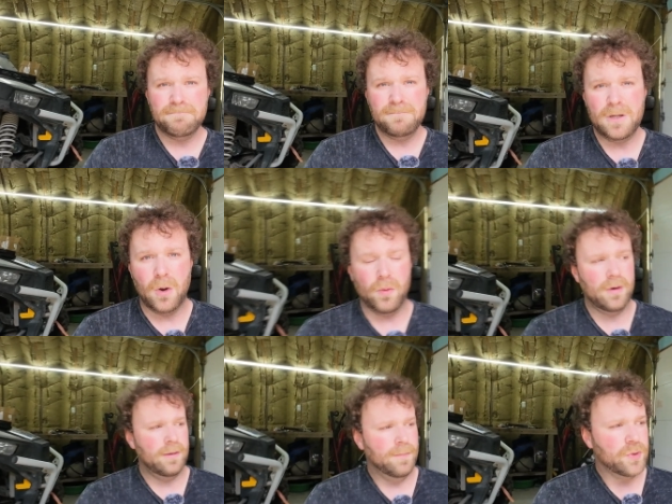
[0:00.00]
no,
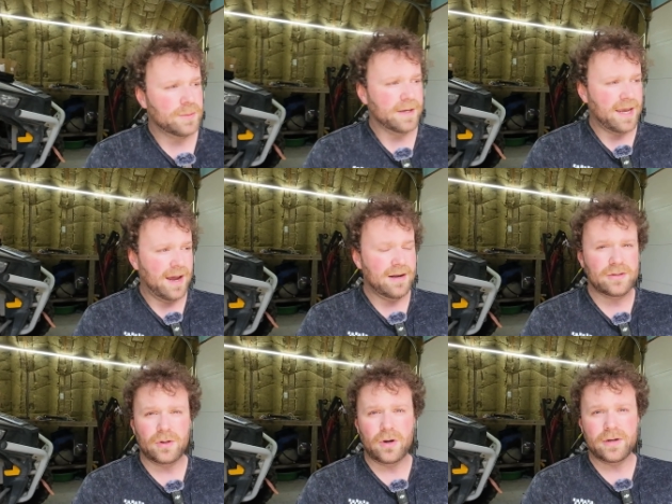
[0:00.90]
most
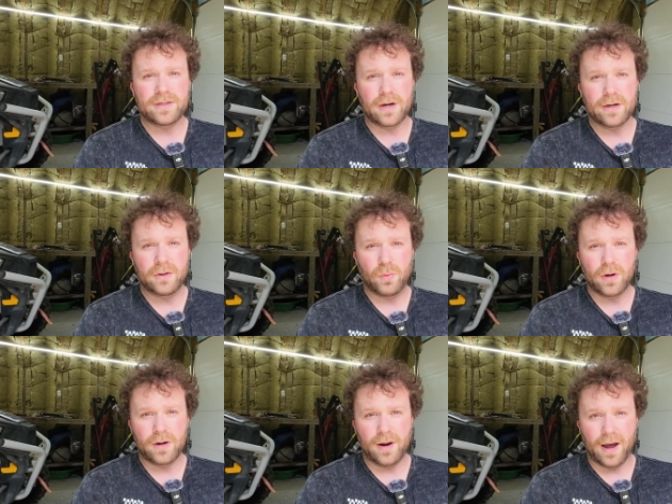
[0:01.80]
mechanics are already starting to
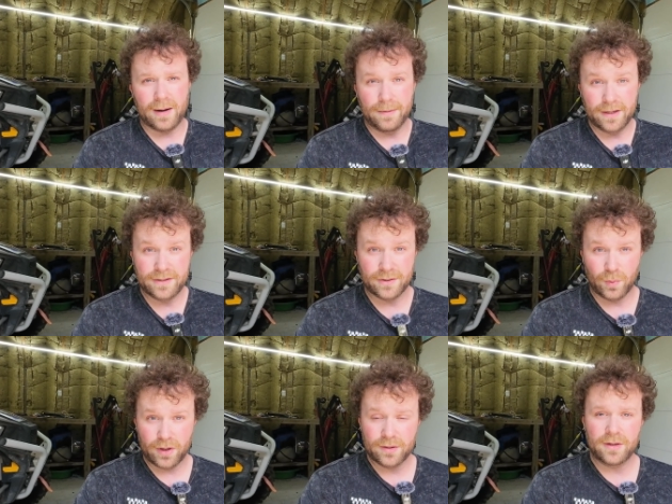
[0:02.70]
work on hybrids. They're
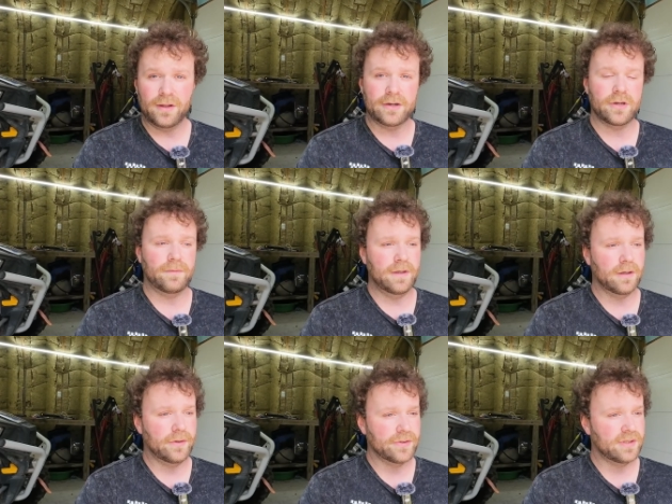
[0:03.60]
working on electric
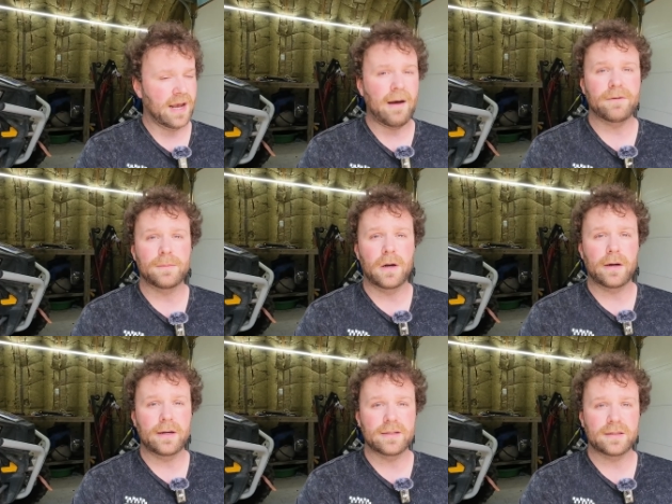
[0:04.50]
vehicles. The
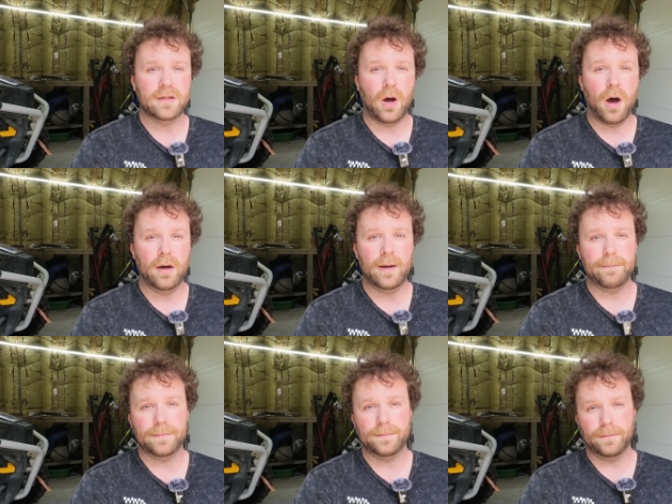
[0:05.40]
aftermarket is caught
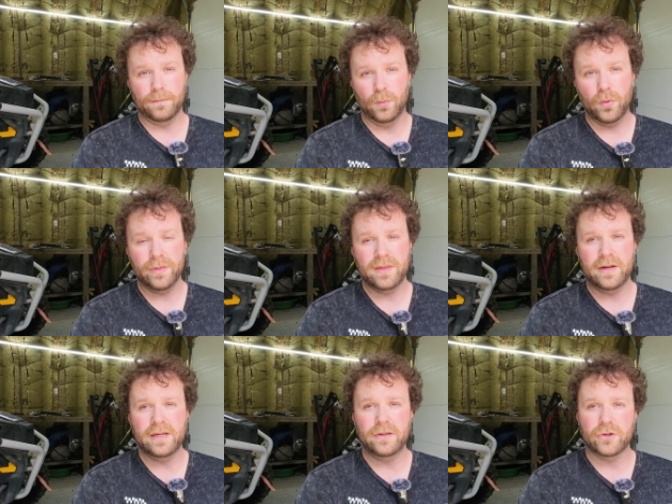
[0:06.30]
up more than the
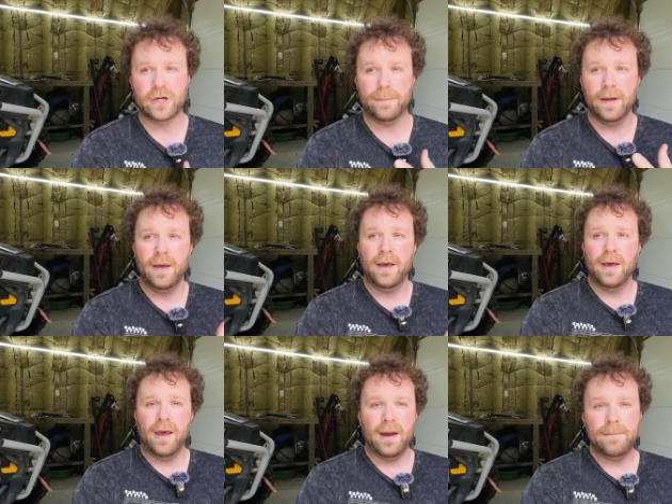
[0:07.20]
dealership.
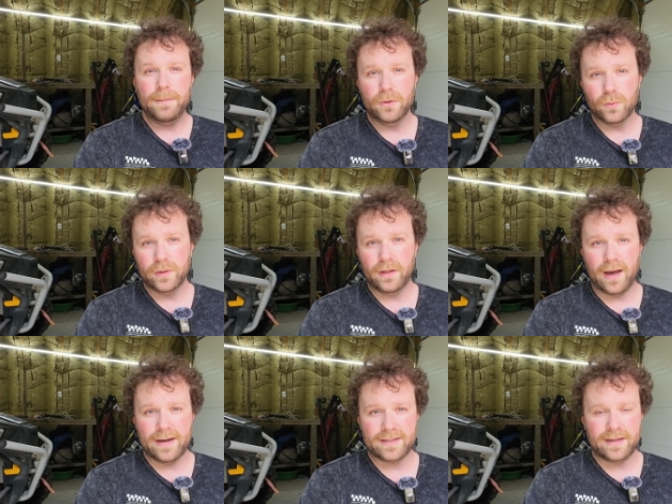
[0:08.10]
And people don't
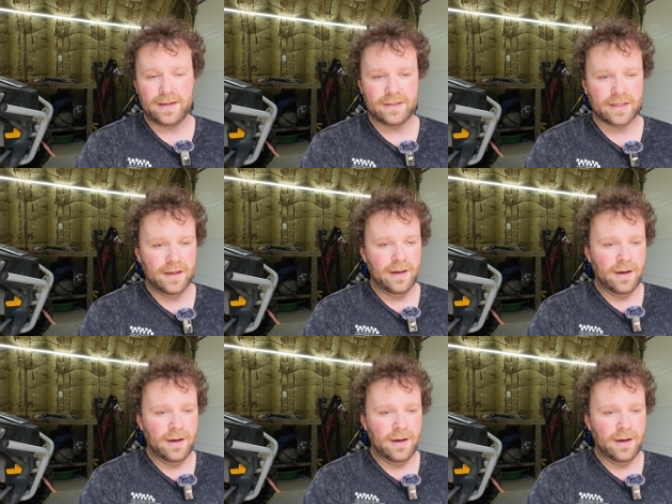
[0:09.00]
realize is